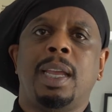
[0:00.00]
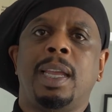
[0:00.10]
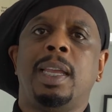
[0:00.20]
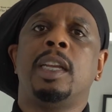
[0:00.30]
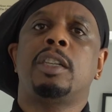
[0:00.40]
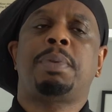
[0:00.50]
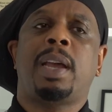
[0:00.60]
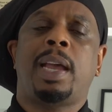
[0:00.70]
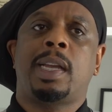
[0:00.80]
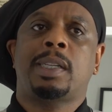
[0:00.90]
in his
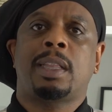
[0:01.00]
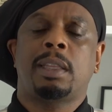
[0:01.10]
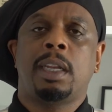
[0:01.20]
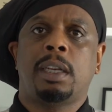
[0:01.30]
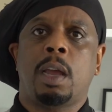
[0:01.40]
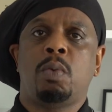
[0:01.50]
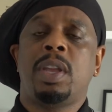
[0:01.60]
past, I think that we